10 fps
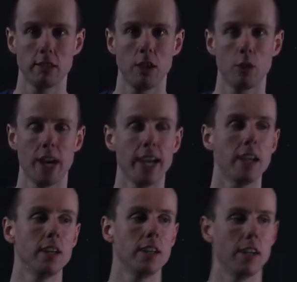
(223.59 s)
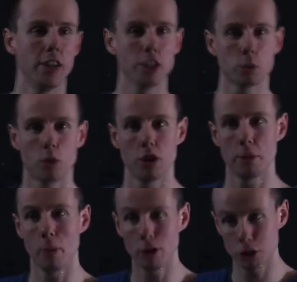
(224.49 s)
Okay, and that's what the
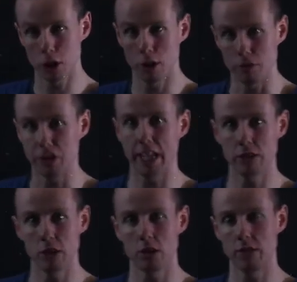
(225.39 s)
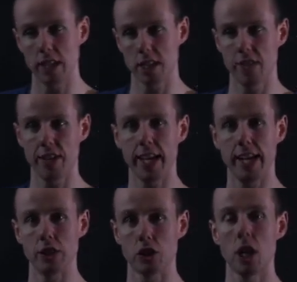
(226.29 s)
postulate of general relativity
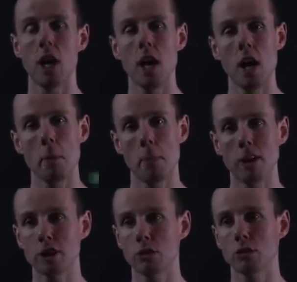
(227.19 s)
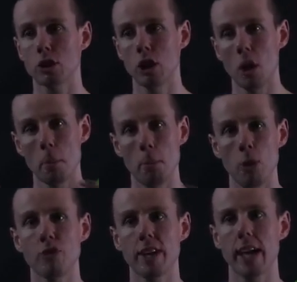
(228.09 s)
is. Particles
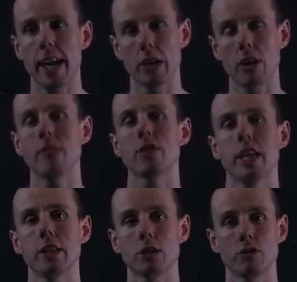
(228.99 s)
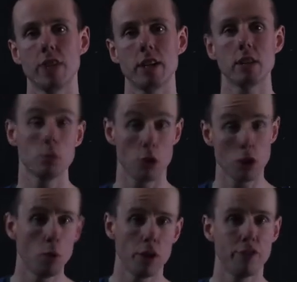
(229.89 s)
moving in a gravitational field with
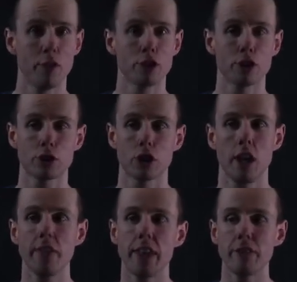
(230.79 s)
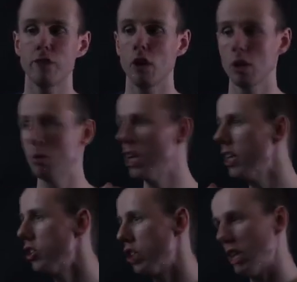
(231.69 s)
no other forces, they follow
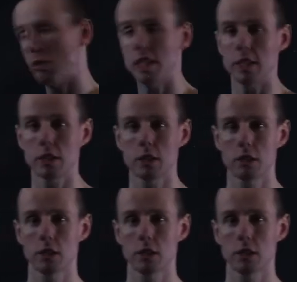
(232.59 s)
geodesics.